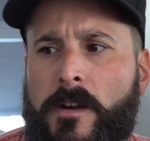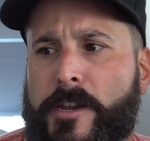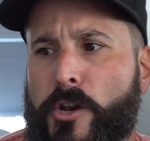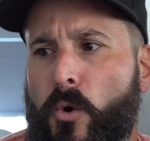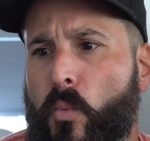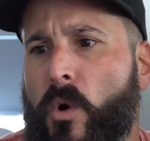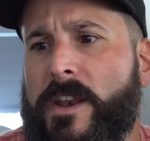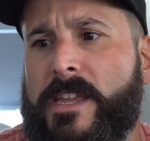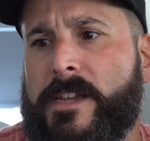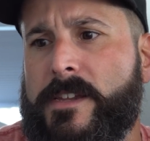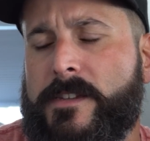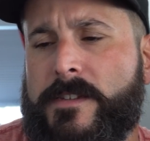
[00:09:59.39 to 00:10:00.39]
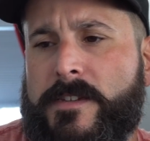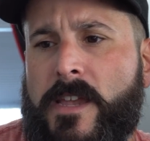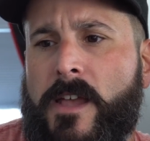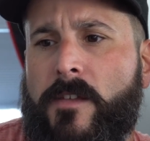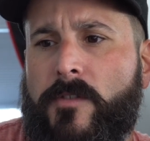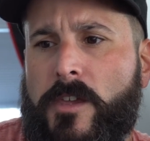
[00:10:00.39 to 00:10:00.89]
What is
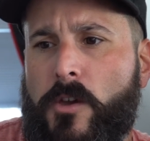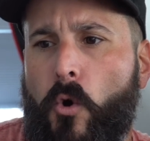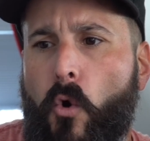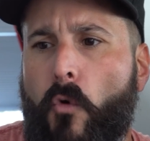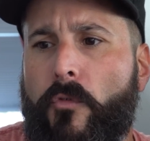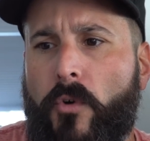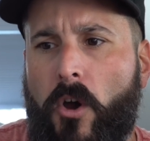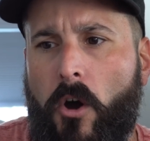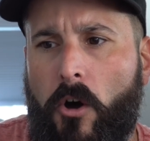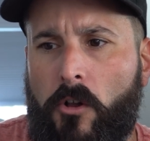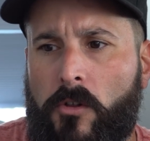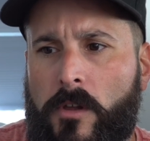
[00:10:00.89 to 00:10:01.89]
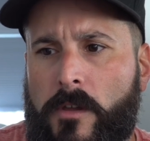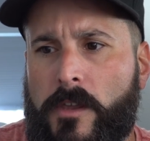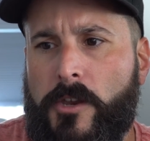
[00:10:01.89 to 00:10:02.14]
the overall